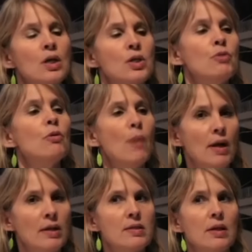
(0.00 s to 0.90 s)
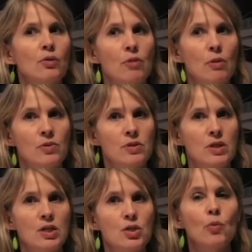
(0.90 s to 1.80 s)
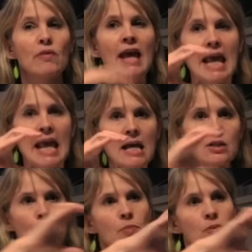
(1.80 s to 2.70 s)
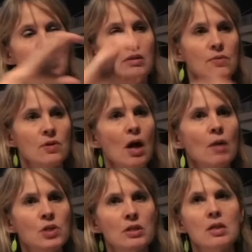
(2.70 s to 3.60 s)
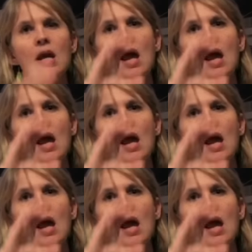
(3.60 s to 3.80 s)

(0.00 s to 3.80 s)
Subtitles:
to a body-centered representation where the hands represent those objects